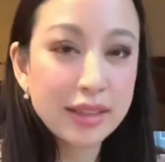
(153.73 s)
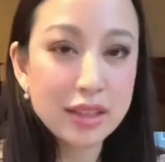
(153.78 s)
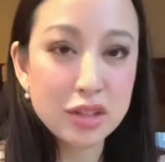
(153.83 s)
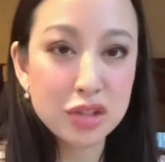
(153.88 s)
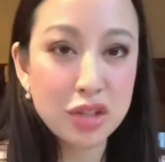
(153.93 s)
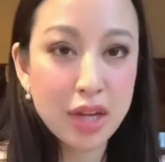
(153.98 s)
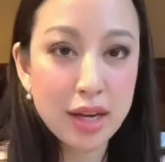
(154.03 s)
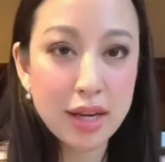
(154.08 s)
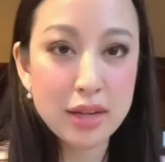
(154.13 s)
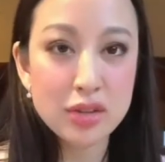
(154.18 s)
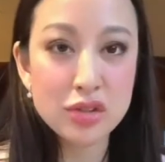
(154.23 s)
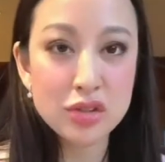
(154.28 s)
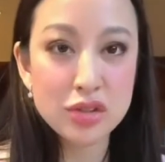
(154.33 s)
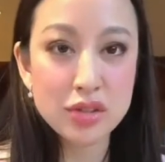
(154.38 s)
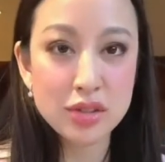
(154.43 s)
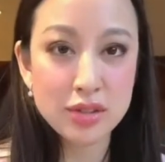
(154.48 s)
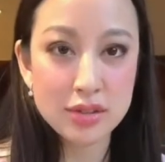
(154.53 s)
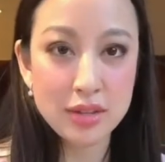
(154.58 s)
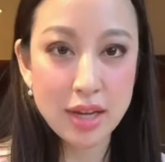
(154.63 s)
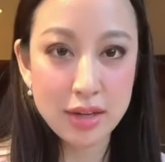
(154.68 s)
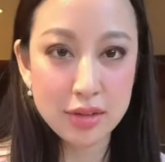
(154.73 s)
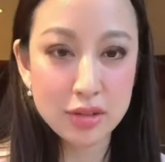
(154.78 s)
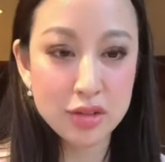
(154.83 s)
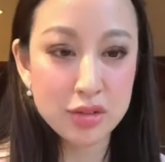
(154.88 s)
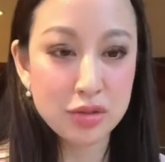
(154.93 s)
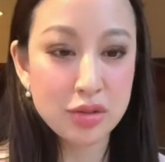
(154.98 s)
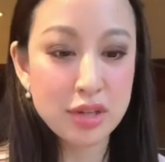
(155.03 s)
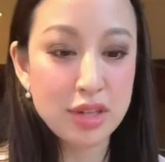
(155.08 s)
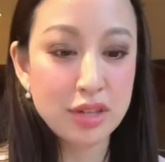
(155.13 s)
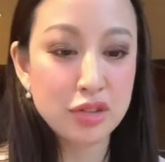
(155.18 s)
changed
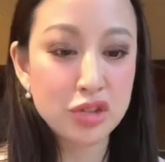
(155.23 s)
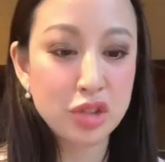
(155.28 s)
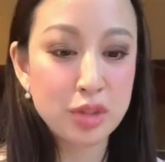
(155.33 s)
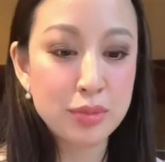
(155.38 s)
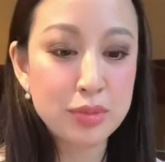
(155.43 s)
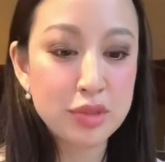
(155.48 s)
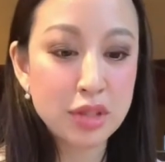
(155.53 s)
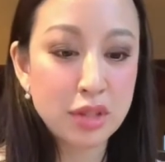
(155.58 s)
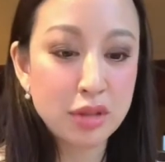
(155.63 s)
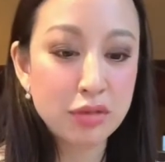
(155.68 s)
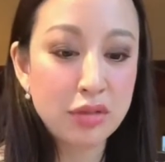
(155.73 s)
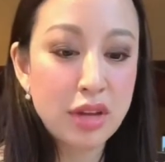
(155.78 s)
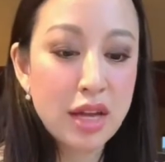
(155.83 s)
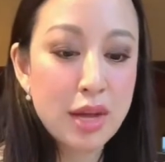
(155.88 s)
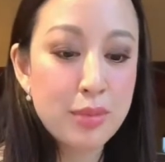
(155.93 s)
dentistry in terms of